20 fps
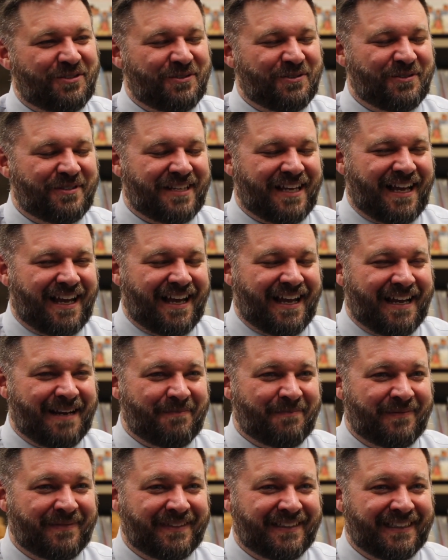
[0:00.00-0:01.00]
through
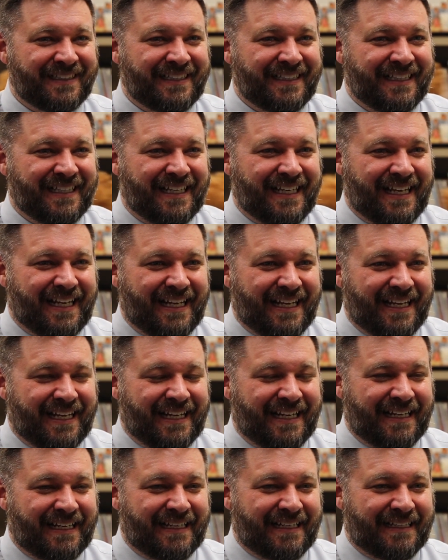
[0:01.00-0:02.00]
time
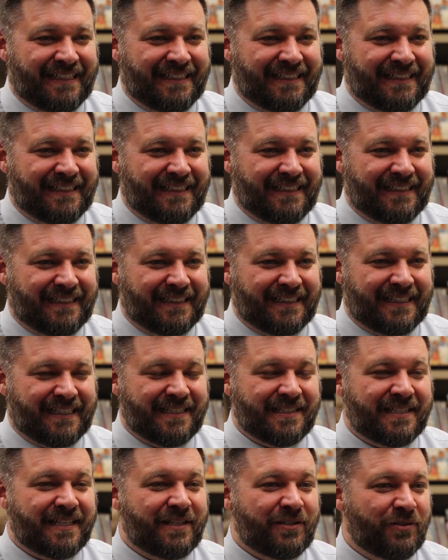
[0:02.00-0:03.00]
and
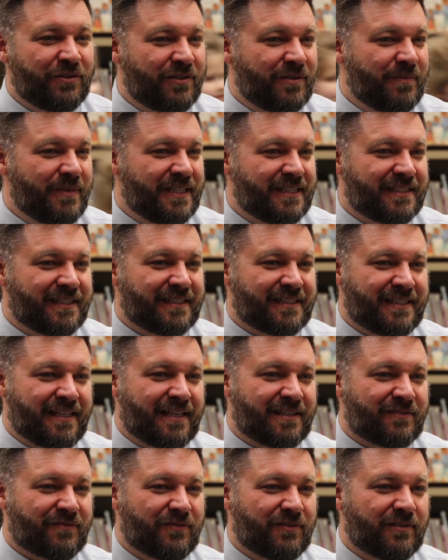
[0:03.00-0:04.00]
continued to be
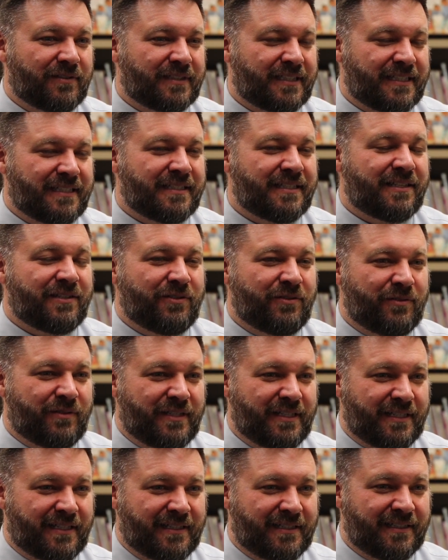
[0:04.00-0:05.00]
successful, continued
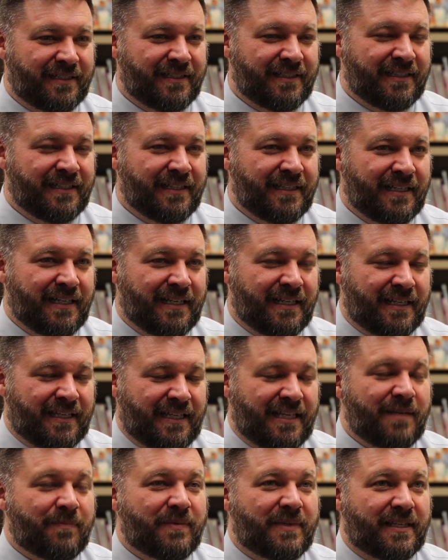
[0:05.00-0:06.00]
to
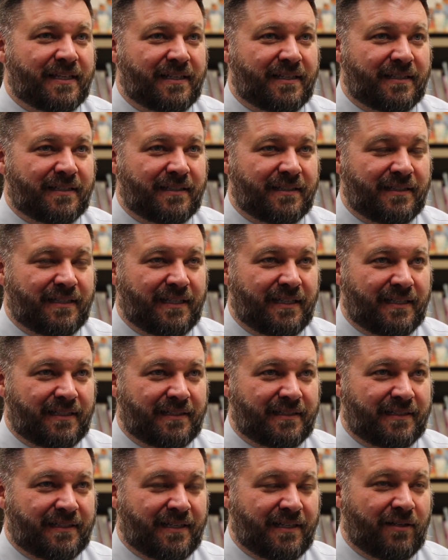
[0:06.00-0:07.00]
keep the,
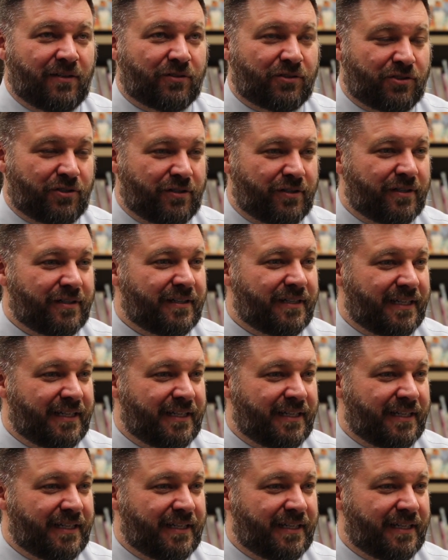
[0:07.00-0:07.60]
the culture